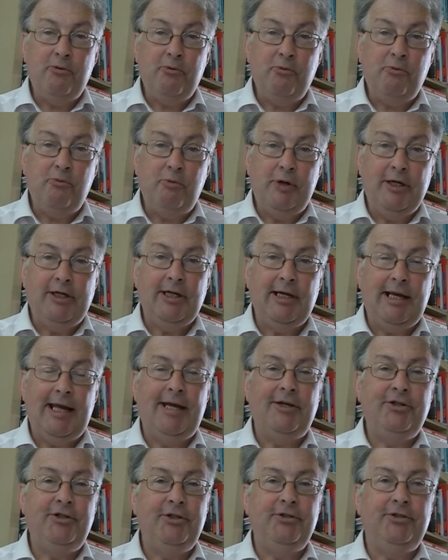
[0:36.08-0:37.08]
which
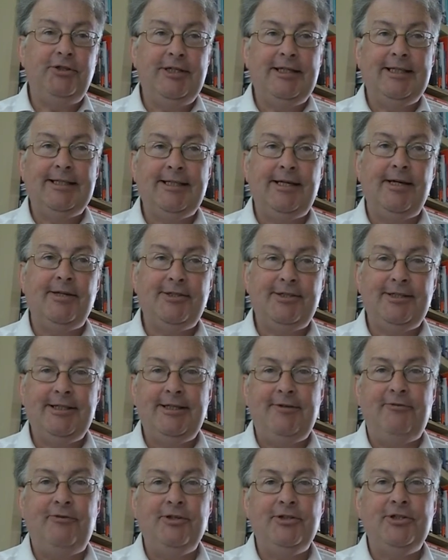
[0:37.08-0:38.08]
allowed you to discuss the
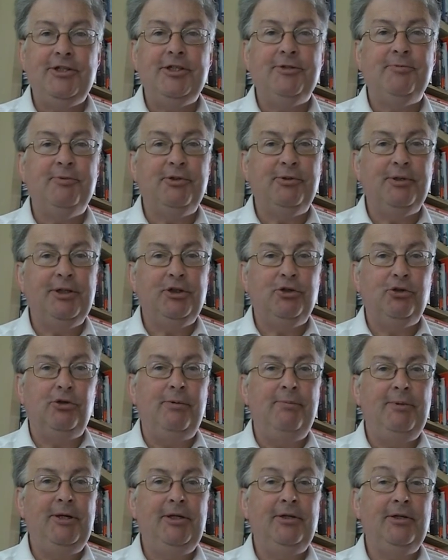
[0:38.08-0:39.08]
differences between
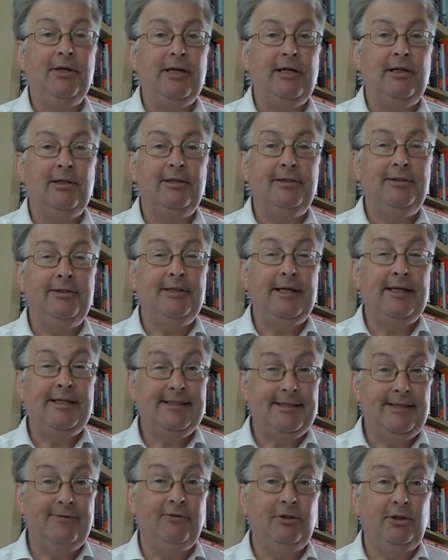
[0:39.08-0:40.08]
criminal and
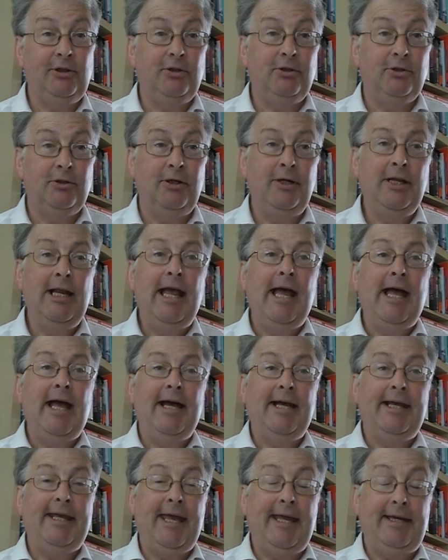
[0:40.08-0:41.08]
civil law,
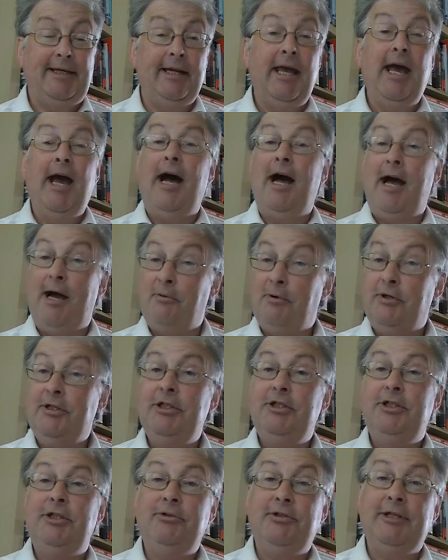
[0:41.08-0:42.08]
again I
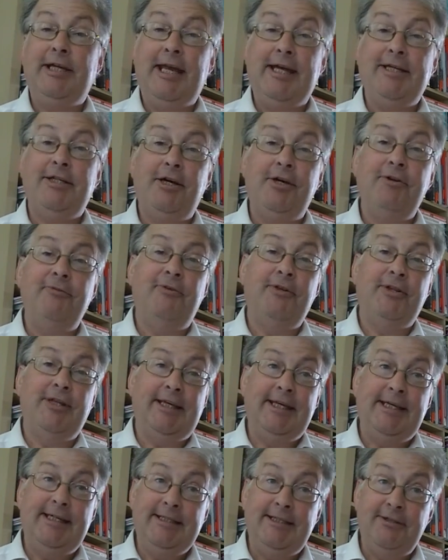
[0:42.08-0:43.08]
wanted you to get over the
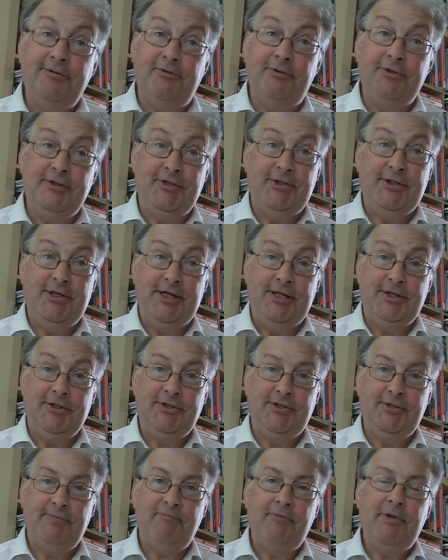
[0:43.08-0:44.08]
key
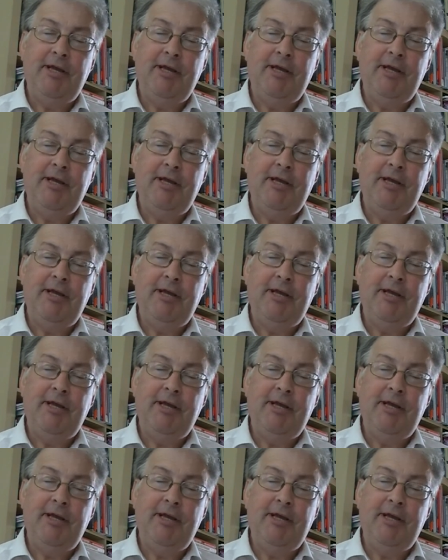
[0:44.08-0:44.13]
differences,